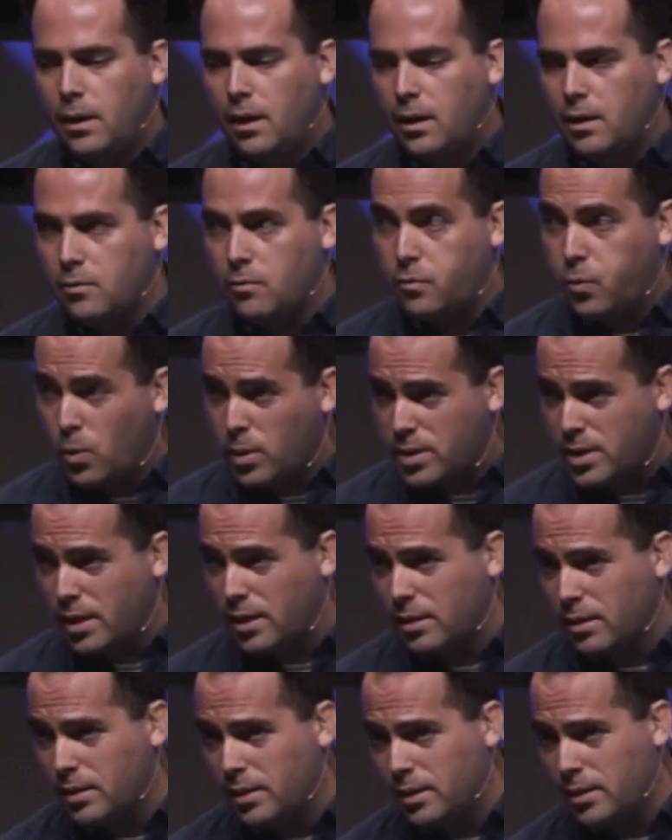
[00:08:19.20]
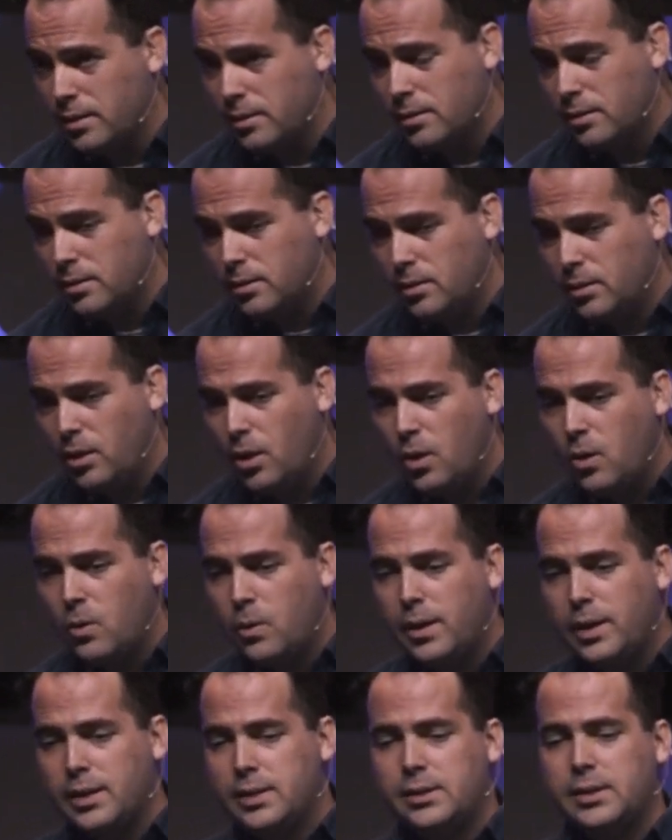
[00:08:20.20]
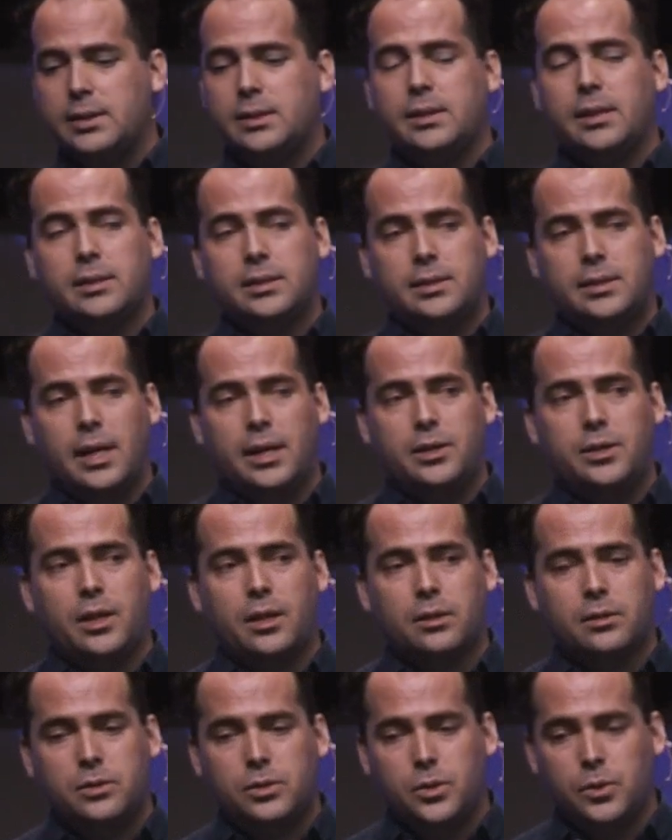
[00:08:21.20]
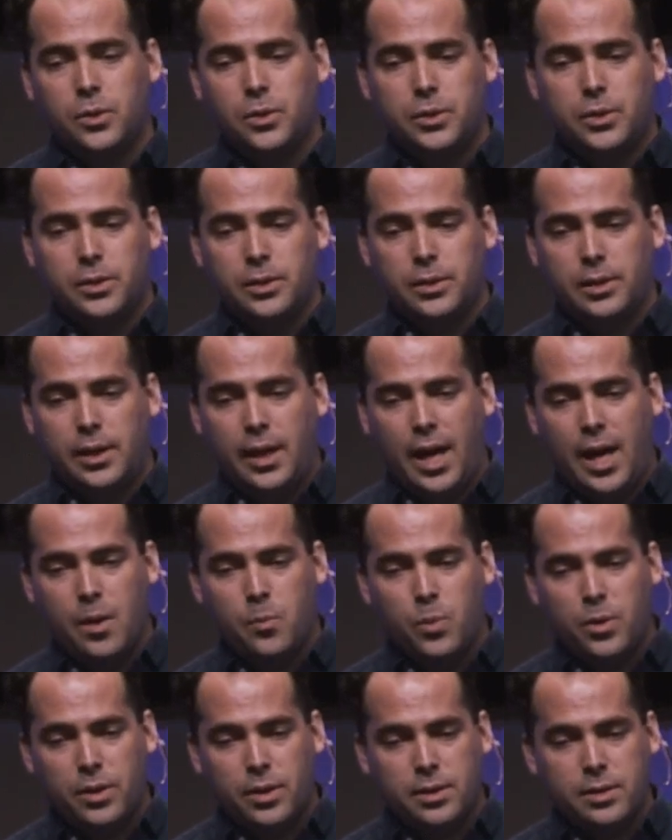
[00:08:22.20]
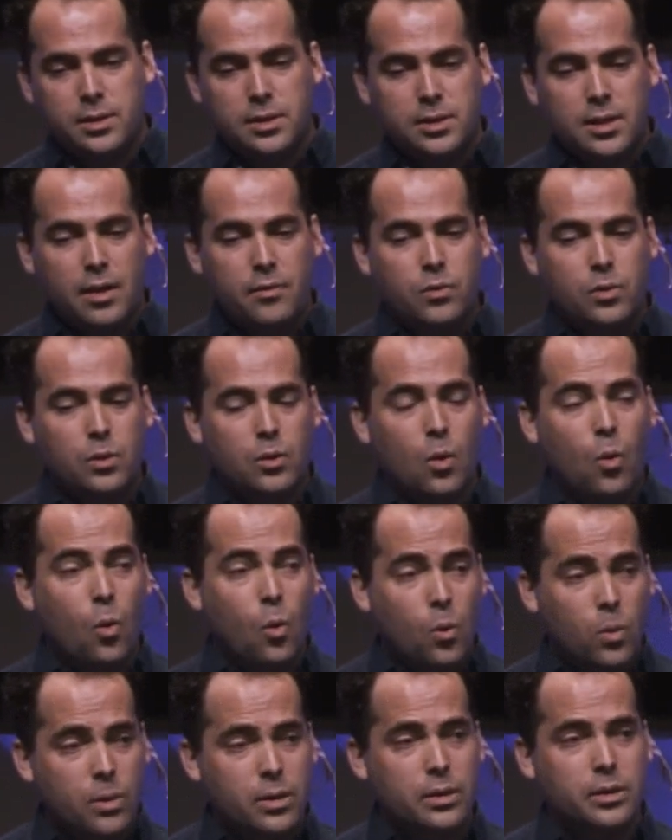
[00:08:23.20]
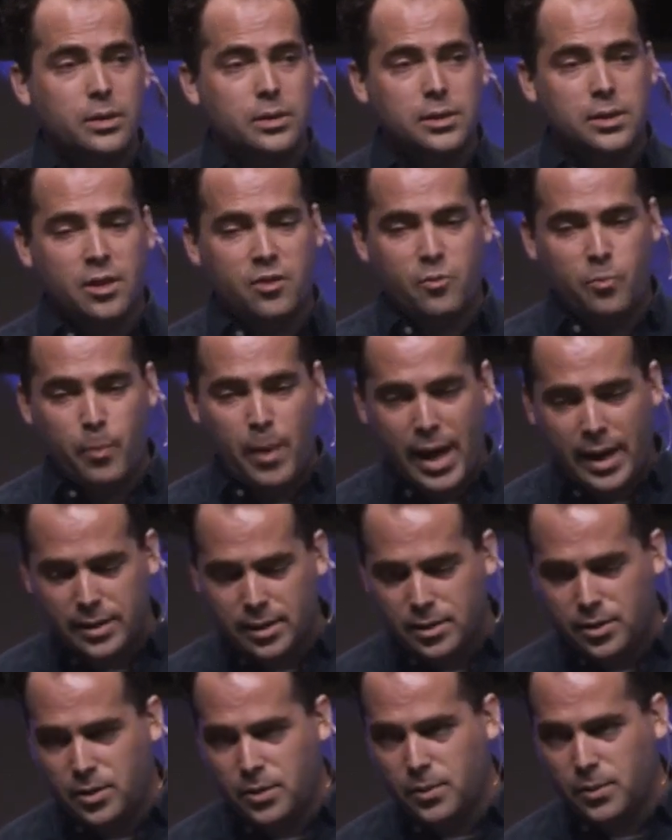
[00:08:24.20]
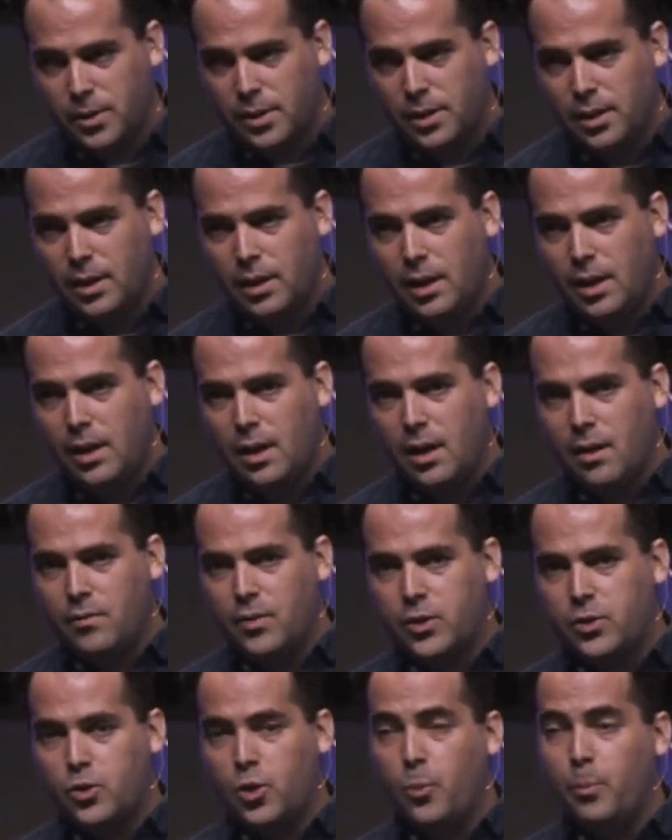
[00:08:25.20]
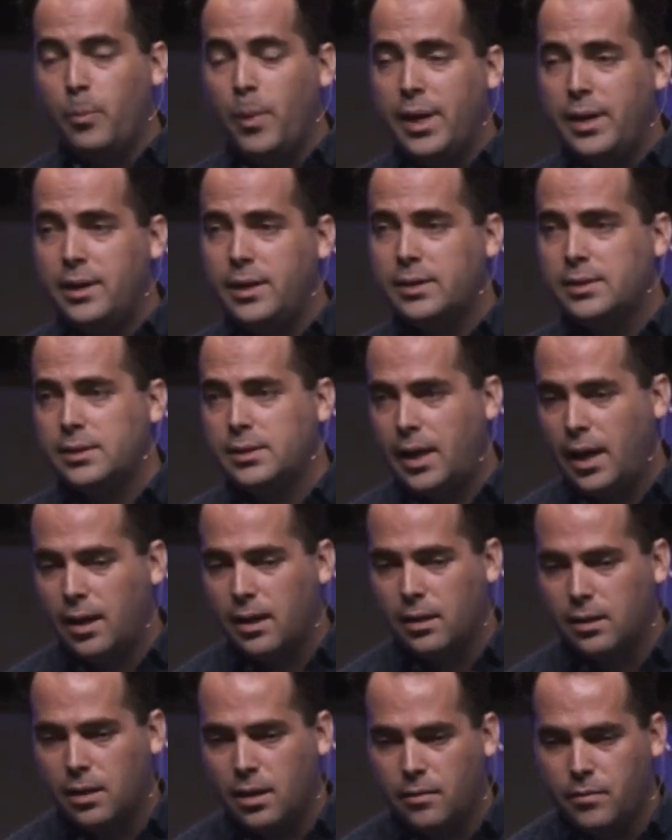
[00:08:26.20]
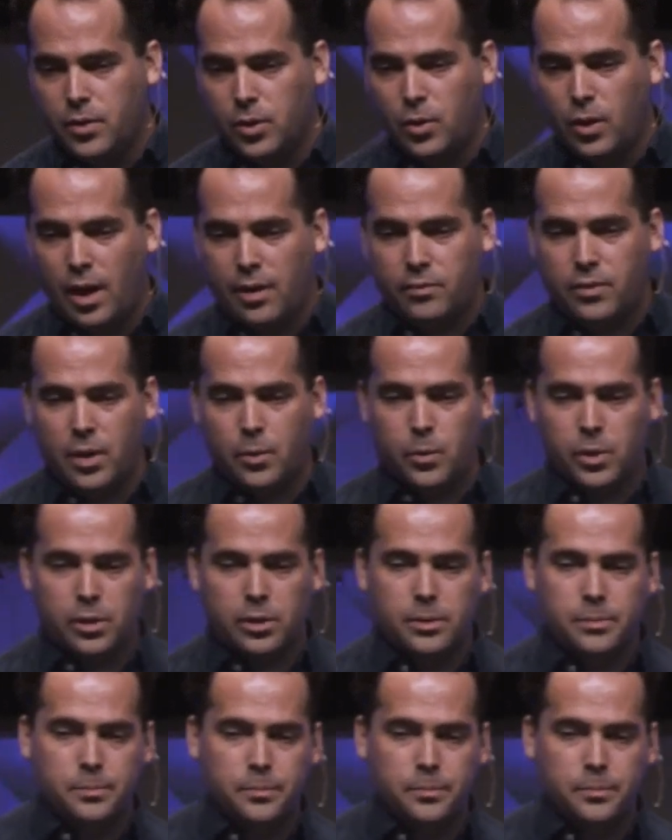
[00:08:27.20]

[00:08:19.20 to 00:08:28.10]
Unfortunately, no existing state channel solution came within several orders of magnitude of the tremendous scale of the graph network.